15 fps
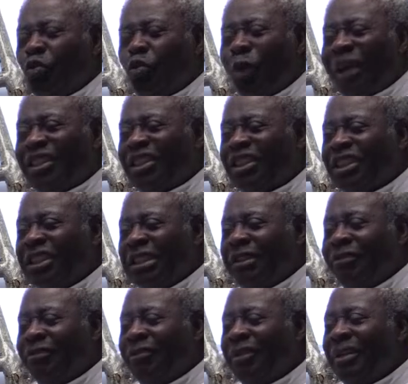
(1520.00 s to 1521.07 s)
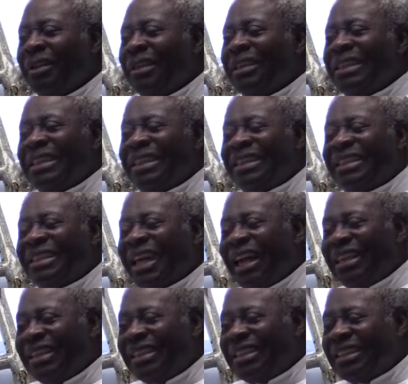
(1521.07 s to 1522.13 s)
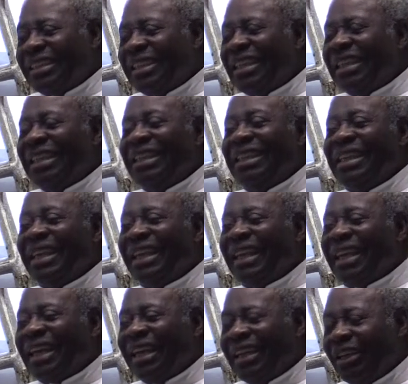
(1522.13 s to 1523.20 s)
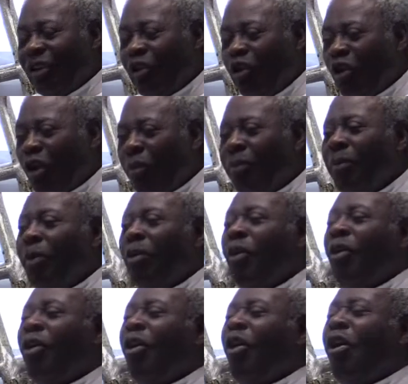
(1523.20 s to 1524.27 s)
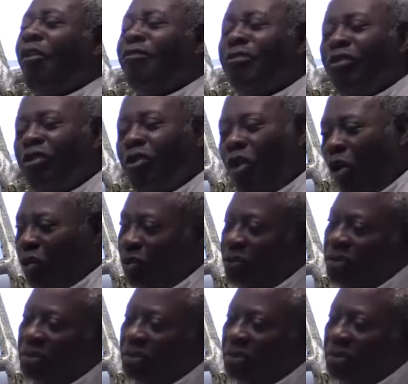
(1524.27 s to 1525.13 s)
to achieve eternity in the kingdom of God.